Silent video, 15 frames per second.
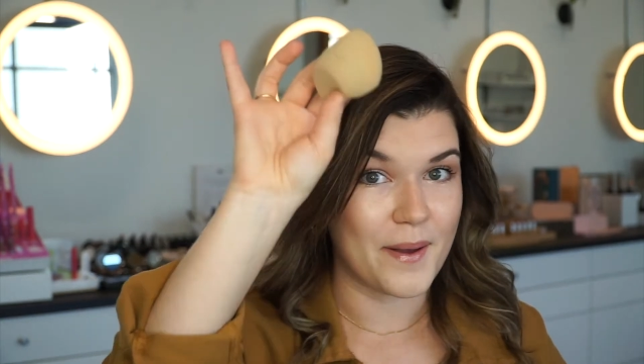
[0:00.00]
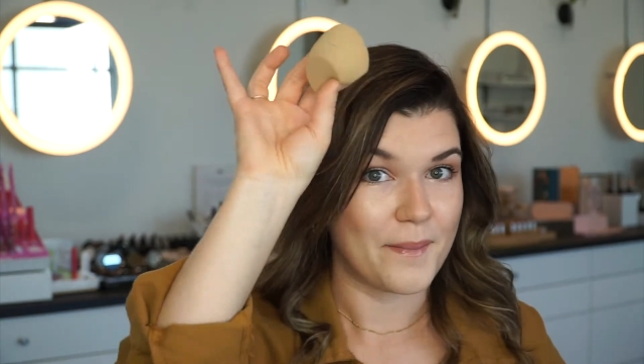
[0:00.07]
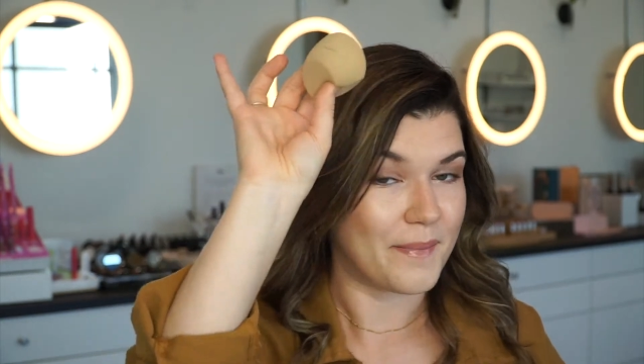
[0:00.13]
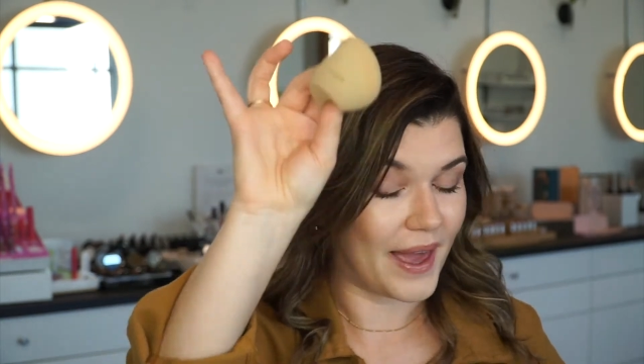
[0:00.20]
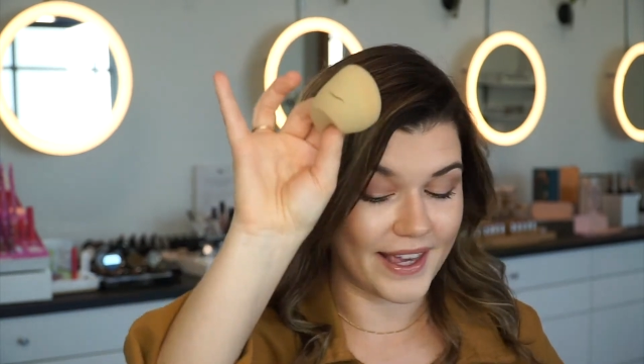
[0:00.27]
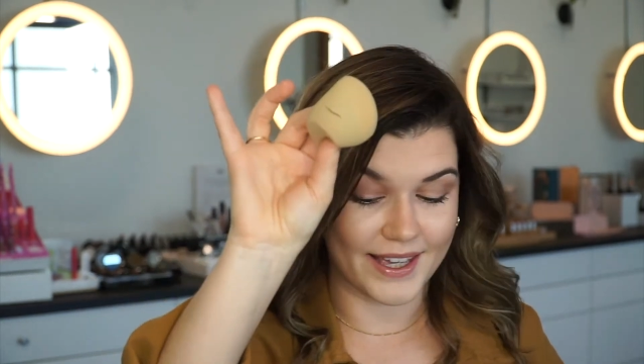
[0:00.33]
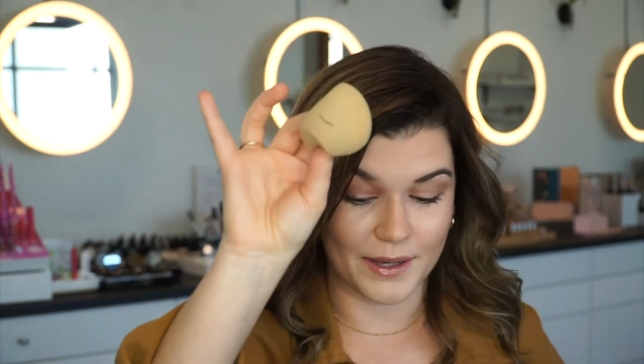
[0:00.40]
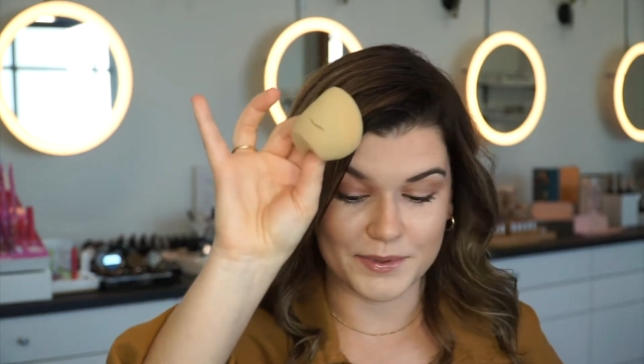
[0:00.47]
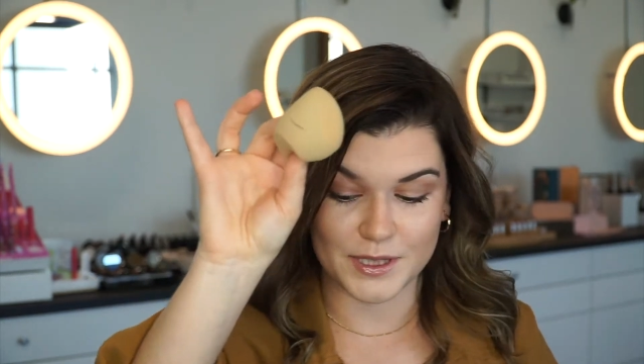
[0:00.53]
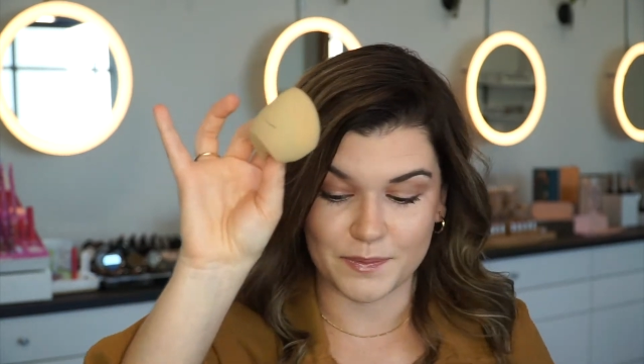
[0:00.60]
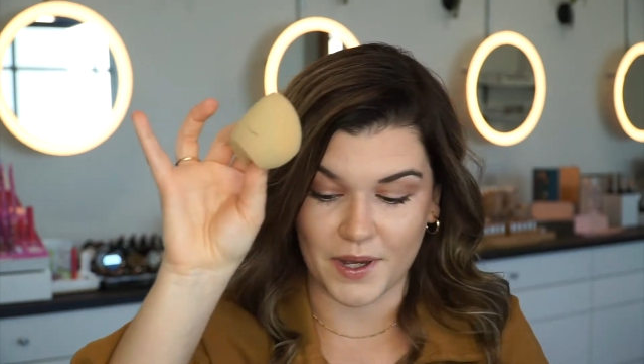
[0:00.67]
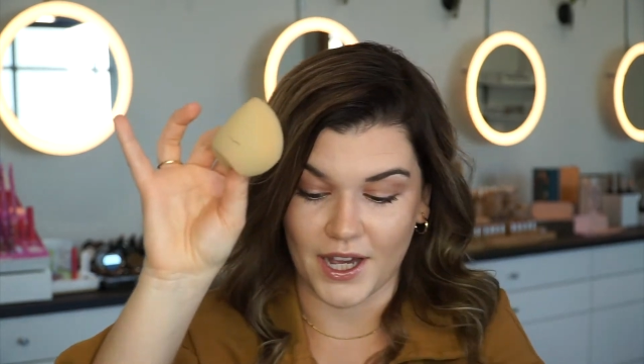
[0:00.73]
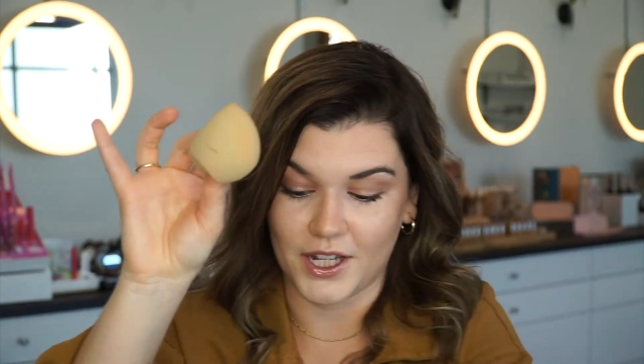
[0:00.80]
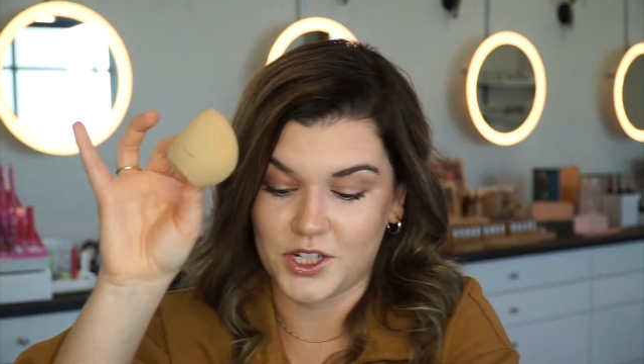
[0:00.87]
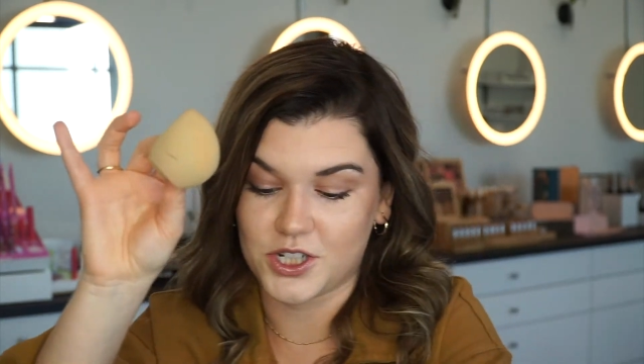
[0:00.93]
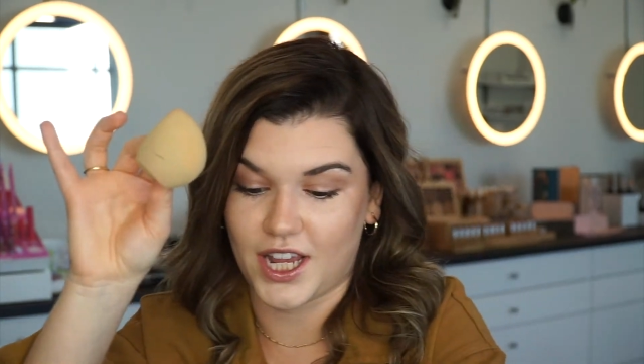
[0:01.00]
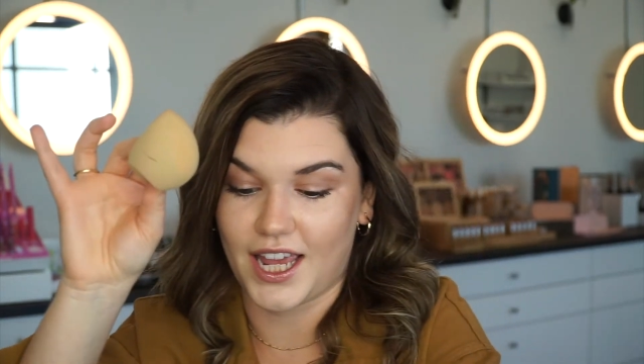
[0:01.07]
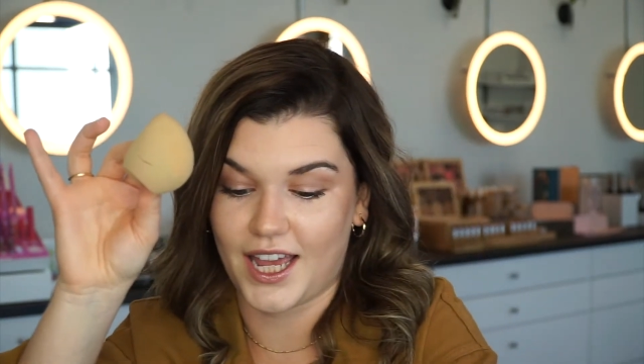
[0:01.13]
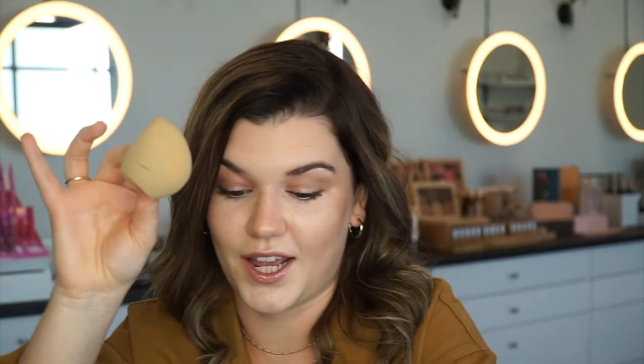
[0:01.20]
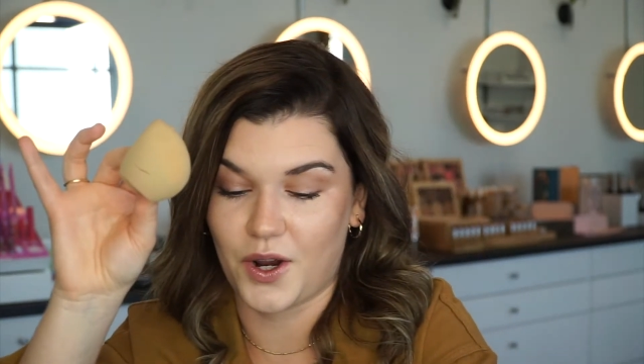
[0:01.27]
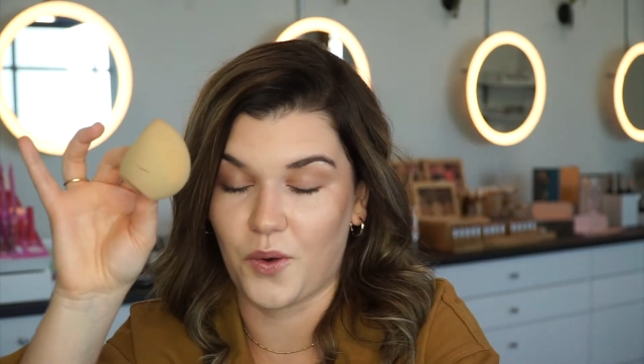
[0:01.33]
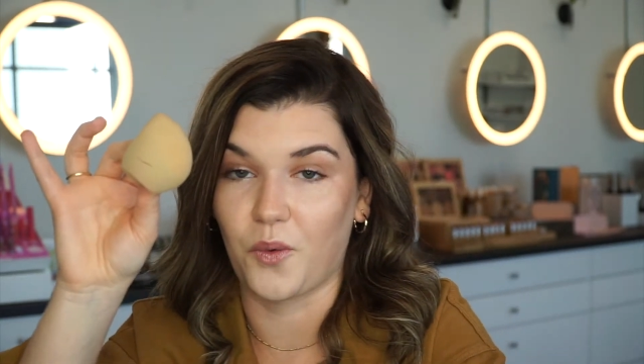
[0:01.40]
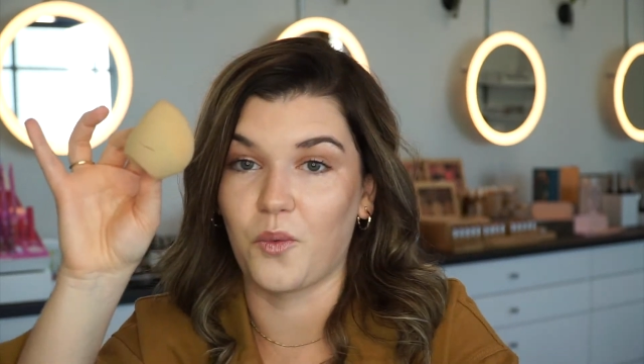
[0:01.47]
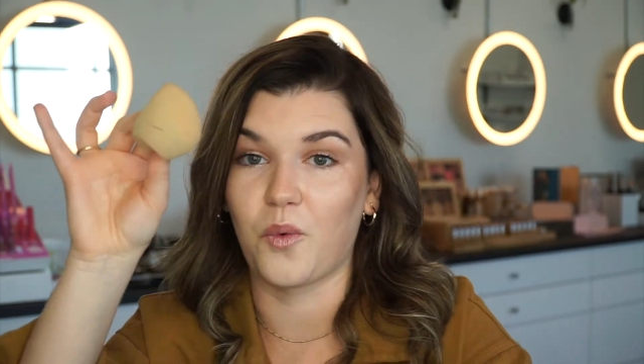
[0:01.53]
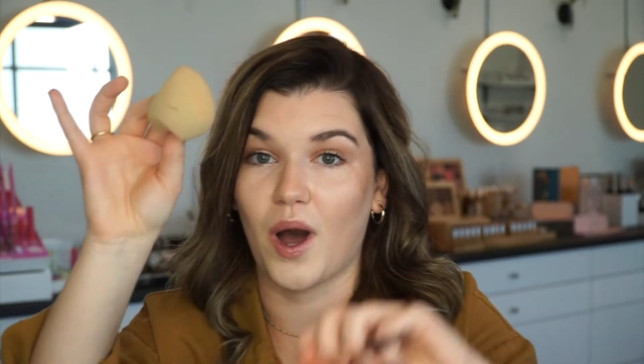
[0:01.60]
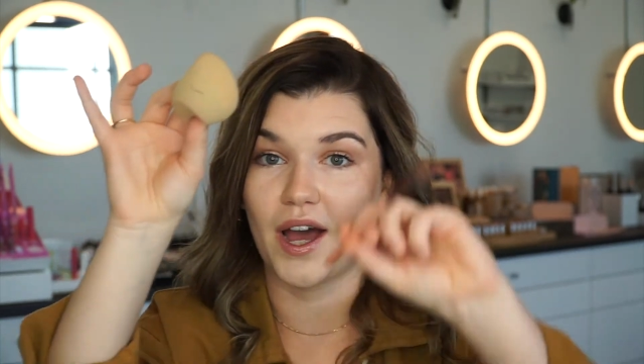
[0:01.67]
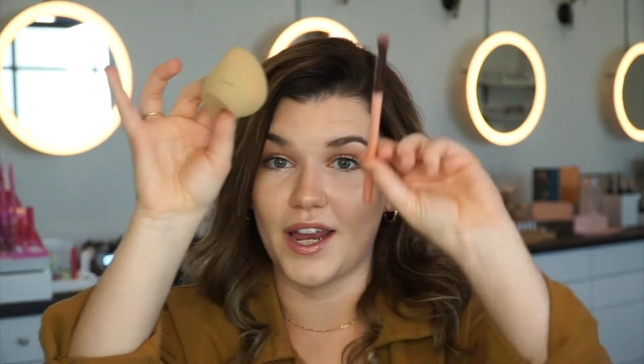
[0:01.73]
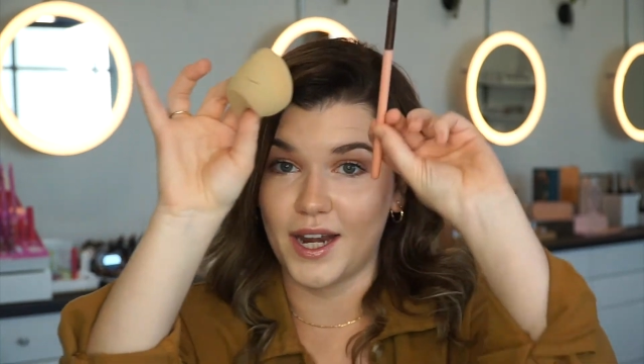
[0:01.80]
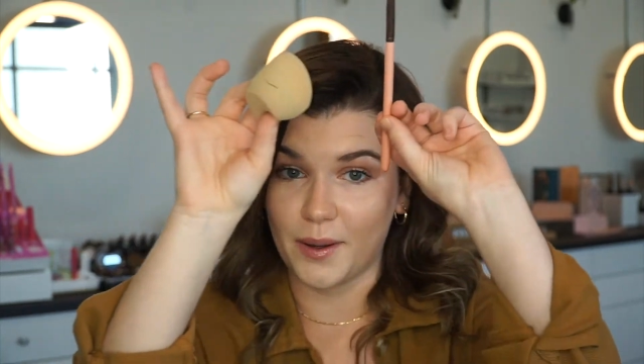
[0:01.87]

makeup sponge and 1